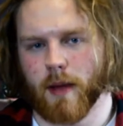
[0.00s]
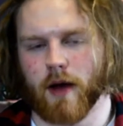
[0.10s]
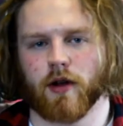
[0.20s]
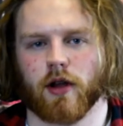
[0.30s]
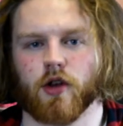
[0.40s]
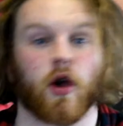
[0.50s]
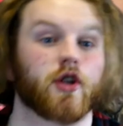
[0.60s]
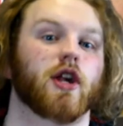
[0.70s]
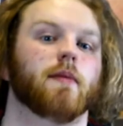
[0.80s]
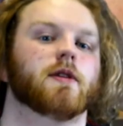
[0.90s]
Matt Riddle
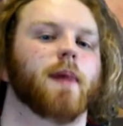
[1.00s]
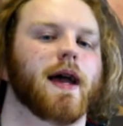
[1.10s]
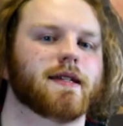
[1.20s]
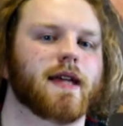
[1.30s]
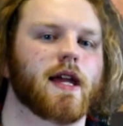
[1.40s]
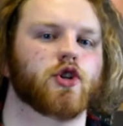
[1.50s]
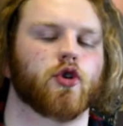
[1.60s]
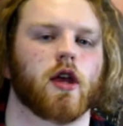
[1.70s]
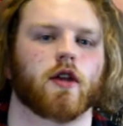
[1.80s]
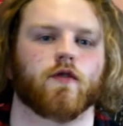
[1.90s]
annoyed Sheamus backstage
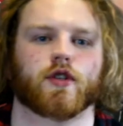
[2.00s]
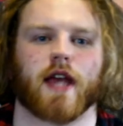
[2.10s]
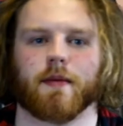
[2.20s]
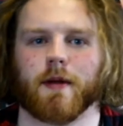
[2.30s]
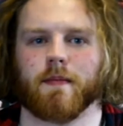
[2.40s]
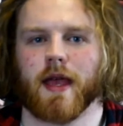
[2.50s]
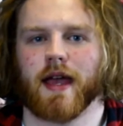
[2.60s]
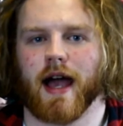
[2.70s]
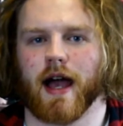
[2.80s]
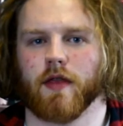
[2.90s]
during an interview segment,
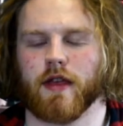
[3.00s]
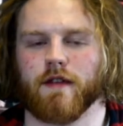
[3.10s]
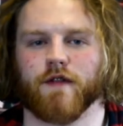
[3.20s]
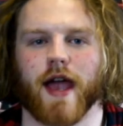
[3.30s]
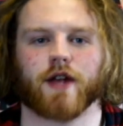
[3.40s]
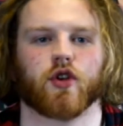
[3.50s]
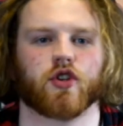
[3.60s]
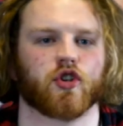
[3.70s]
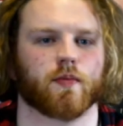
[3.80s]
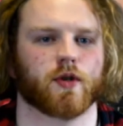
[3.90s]
and the
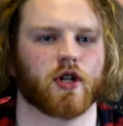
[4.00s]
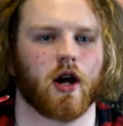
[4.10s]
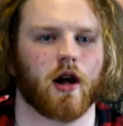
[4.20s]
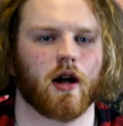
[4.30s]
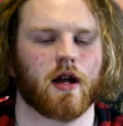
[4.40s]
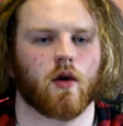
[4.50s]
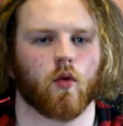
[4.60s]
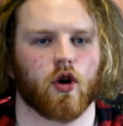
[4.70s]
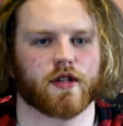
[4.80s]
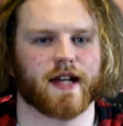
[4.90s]
veteran superstar
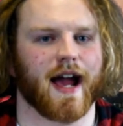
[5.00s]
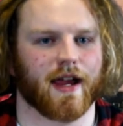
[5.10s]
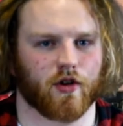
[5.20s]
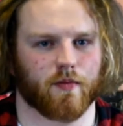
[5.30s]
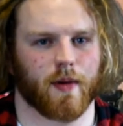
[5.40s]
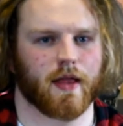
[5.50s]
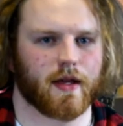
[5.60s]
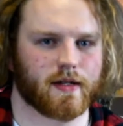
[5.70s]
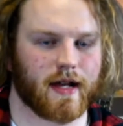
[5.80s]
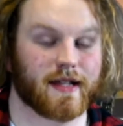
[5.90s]
was angered by
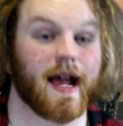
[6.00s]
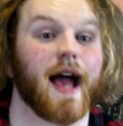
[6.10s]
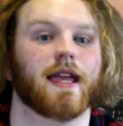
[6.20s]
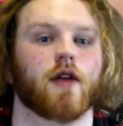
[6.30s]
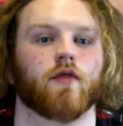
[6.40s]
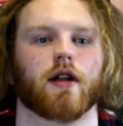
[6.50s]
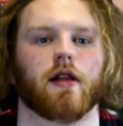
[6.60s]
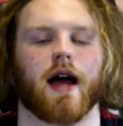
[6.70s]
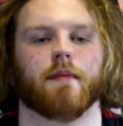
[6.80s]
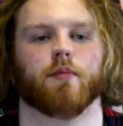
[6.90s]
this, attacking
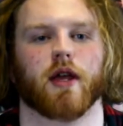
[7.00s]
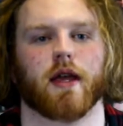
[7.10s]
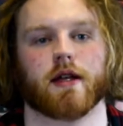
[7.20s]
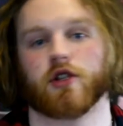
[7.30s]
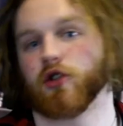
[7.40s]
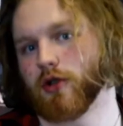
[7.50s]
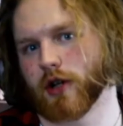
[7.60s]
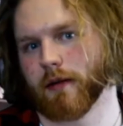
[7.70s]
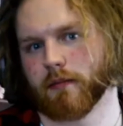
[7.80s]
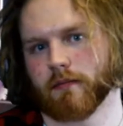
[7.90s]
Riddle and breaking his
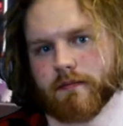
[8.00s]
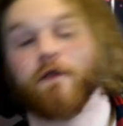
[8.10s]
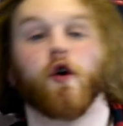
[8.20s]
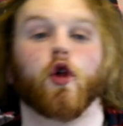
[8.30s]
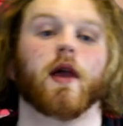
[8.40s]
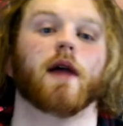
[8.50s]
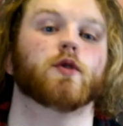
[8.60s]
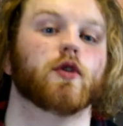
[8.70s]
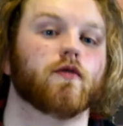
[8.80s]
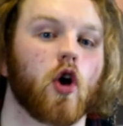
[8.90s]
scooter. On a following
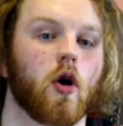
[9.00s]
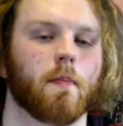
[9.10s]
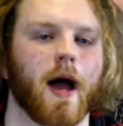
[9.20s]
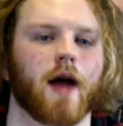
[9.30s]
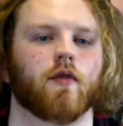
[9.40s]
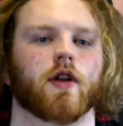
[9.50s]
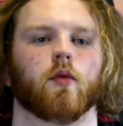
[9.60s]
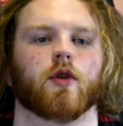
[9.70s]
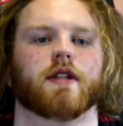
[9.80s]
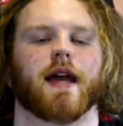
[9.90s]
episode of Raw, Matt
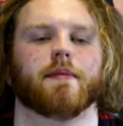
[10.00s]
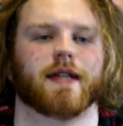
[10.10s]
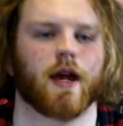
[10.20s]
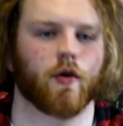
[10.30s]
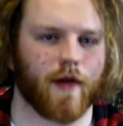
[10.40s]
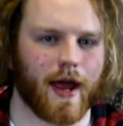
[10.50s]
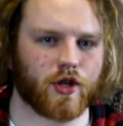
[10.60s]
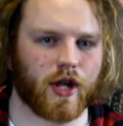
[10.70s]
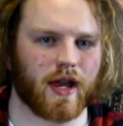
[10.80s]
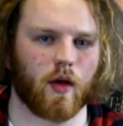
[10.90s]
Riddle would attempt to get
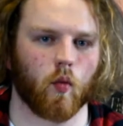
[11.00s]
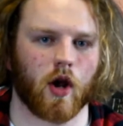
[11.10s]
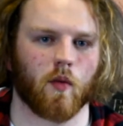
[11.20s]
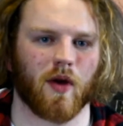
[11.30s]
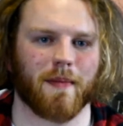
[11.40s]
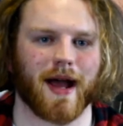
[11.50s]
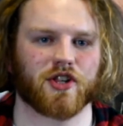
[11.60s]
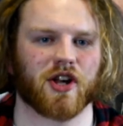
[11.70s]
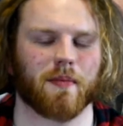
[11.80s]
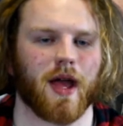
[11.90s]
revenge in a one-on-one
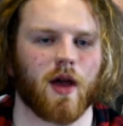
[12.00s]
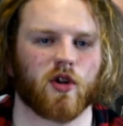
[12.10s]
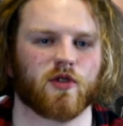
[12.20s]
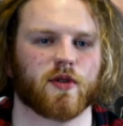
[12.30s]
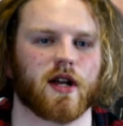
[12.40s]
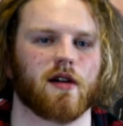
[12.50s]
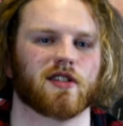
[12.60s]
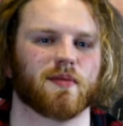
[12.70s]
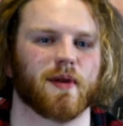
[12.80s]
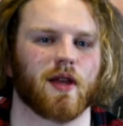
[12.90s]
matchup, which was
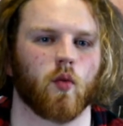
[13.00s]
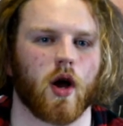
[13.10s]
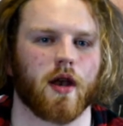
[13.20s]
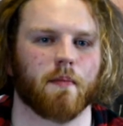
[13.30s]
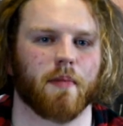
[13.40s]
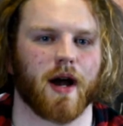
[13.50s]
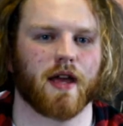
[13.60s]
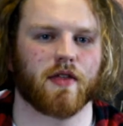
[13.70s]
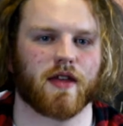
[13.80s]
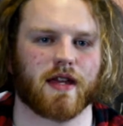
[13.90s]
ultimately won
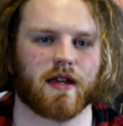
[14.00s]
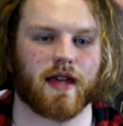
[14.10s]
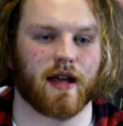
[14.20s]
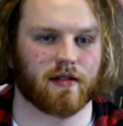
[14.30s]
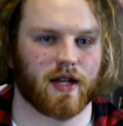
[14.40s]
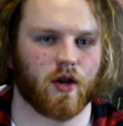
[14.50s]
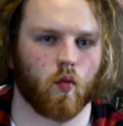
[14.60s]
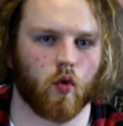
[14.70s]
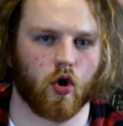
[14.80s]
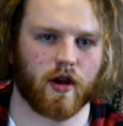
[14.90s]
by the Celtic
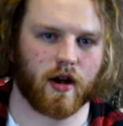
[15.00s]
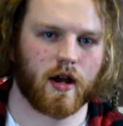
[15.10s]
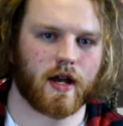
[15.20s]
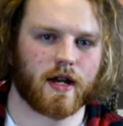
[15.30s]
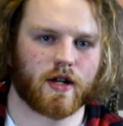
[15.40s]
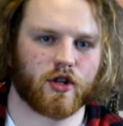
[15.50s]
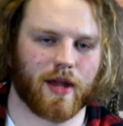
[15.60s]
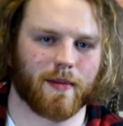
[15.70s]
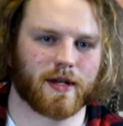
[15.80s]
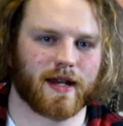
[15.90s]
Warrior.
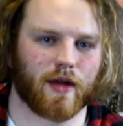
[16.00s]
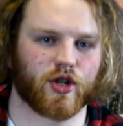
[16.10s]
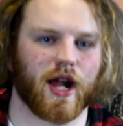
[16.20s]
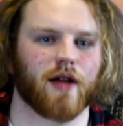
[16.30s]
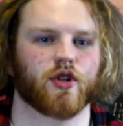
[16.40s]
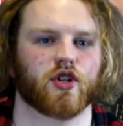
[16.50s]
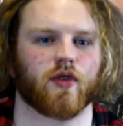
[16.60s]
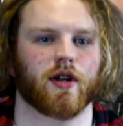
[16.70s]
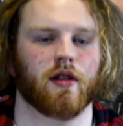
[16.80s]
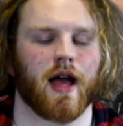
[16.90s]
Sheamus now challenges
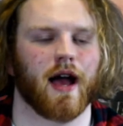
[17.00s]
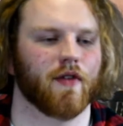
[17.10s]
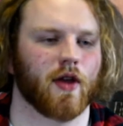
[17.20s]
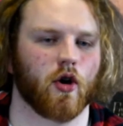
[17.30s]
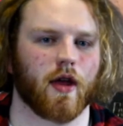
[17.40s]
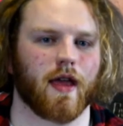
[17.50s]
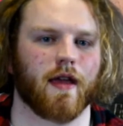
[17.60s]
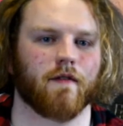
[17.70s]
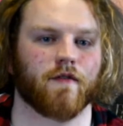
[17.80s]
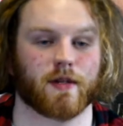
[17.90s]
Riddle, having got
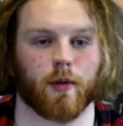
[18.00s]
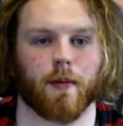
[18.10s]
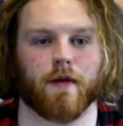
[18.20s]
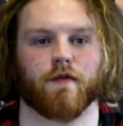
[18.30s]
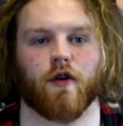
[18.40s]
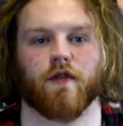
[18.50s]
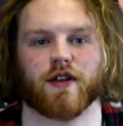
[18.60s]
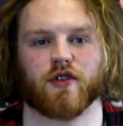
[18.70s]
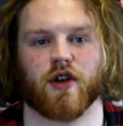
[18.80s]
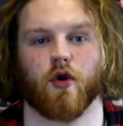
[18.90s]
a visible pinfall
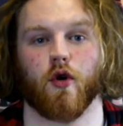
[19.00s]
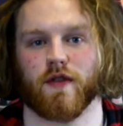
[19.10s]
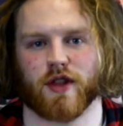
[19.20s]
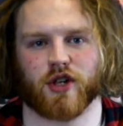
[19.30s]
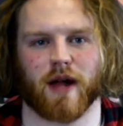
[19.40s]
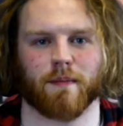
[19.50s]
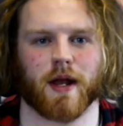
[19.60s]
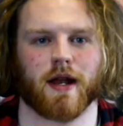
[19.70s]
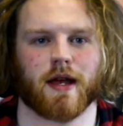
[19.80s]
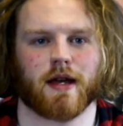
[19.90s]
victory over the
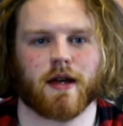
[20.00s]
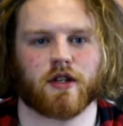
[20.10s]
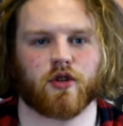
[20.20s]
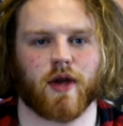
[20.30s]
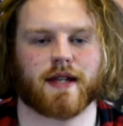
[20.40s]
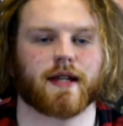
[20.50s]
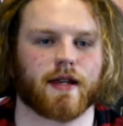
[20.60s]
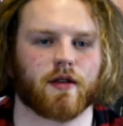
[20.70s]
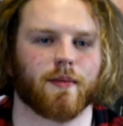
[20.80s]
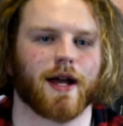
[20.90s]
champion, to a
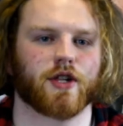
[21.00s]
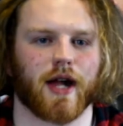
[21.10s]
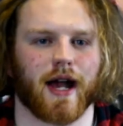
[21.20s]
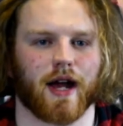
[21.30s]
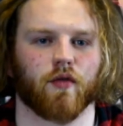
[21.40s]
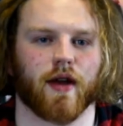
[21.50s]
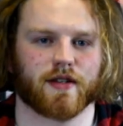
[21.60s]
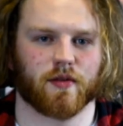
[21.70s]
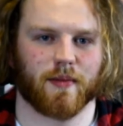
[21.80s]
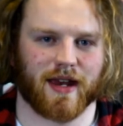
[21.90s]
title match at
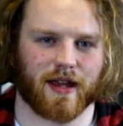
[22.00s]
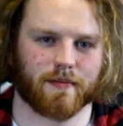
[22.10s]
WrestleMania.